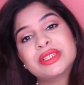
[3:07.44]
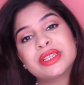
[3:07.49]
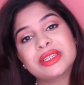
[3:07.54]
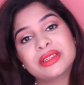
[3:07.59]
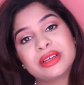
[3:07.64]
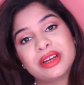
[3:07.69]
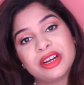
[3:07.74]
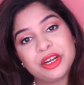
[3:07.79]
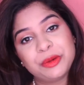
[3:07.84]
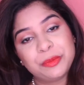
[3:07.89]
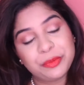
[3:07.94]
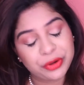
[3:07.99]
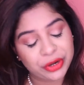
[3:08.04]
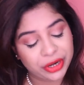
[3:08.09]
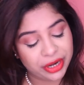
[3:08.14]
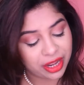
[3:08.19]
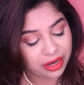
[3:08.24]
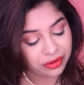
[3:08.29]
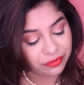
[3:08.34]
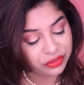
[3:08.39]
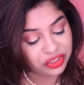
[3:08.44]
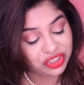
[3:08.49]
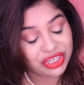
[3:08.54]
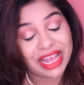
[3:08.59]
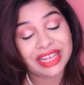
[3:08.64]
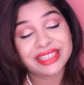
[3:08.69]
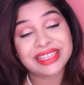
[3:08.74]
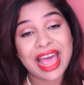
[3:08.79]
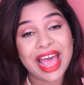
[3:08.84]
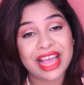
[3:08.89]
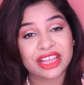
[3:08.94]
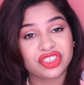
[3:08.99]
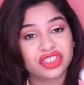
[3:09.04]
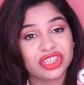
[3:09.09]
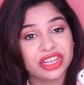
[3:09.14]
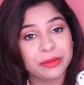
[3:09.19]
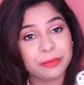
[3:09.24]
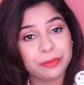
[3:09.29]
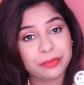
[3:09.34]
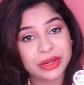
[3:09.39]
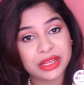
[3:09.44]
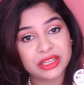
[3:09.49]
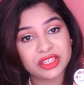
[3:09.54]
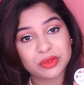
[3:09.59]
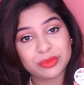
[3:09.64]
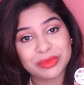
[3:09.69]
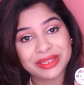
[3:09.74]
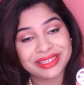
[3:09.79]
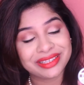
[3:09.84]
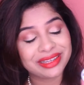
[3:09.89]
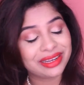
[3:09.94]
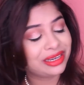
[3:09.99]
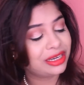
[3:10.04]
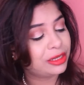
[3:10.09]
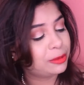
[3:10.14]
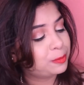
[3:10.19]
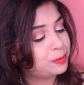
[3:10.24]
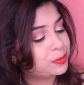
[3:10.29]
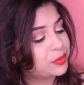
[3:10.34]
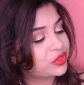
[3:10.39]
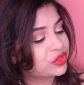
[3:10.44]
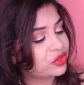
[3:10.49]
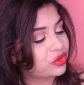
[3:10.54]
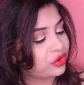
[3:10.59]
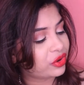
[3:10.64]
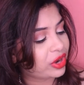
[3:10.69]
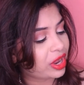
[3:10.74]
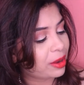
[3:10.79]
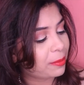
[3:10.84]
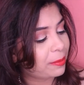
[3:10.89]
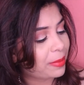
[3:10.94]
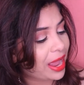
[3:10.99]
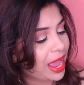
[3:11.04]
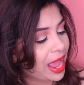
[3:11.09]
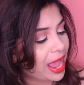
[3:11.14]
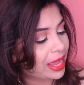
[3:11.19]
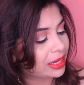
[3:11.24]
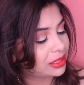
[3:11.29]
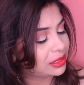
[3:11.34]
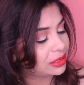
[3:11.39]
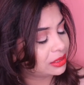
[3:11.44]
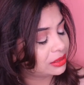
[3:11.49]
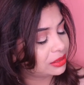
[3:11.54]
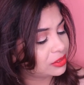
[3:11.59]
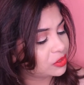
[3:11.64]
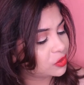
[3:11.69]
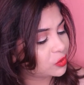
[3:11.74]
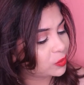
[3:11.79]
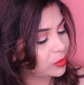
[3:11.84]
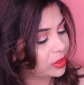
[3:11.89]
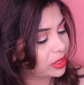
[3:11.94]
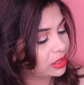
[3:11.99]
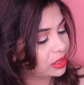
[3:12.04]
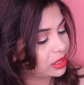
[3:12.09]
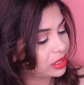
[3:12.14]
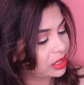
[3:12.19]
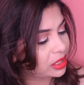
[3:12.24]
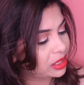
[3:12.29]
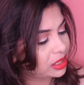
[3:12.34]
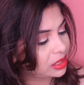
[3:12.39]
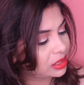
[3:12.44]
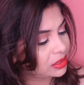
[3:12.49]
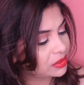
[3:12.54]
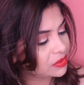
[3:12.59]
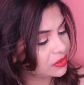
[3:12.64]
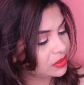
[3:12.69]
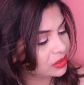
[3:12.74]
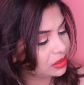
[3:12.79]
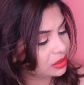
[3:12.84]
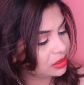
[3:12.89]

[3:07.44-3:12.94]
the third product which has actually impressed me is a lip scrub, and this one is